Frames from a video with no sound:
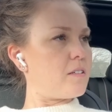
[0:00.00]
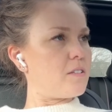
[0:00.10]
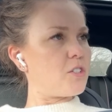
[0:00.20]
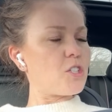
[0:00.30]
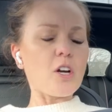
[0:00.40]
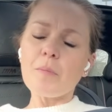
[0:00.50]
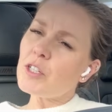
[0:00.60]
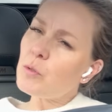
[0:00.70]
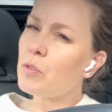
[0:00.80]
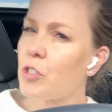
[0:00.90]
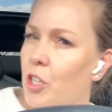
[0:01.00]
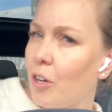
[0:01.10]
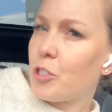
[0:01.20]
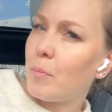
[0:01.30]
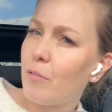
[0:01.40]
She told me she wasn't
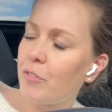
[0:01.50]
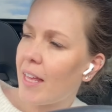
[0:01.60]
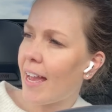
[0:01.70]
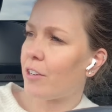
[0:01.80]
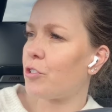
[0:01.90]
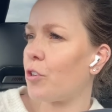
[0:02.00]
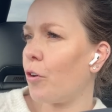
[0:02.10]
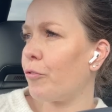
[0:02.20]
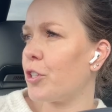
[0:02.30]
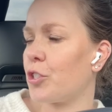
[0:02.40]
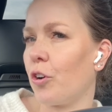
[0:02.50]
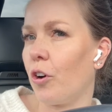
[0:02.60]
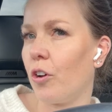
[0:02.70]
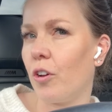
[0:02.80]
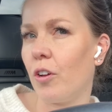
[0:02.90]
charging me for the extra coffee shot,
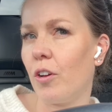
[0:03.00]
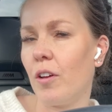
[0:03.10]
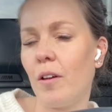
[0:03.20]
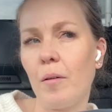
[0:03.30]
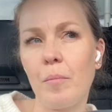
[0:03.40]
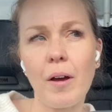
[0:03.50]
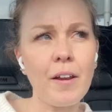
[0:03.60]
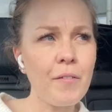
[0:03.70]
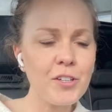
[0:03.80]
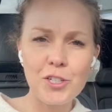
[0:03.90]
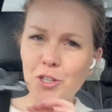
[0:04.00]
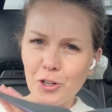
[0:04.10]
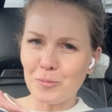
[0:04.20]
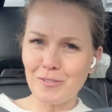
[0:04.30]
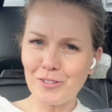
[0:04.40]
but I don't think she
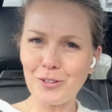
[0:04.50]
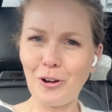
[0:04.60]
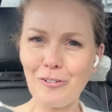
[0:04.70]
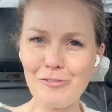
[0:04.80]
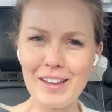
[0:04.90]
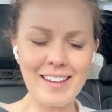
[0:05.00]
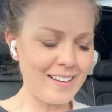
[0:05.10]
charged me for the coffee.